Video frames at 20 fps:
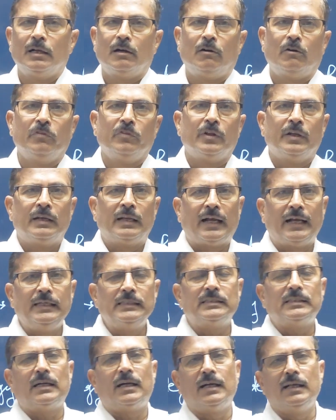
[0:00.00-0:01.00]
on the
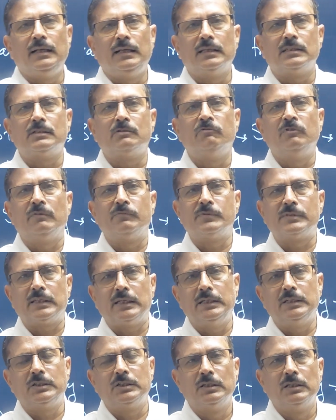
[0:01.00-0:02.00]
NICE IS
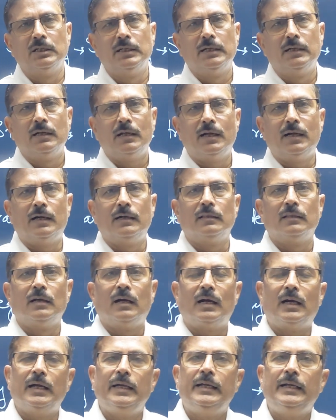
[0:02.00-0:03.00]
website and
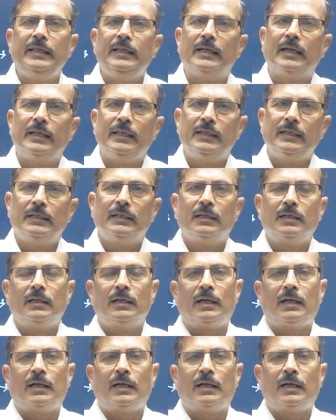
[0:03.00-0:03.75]
the IDI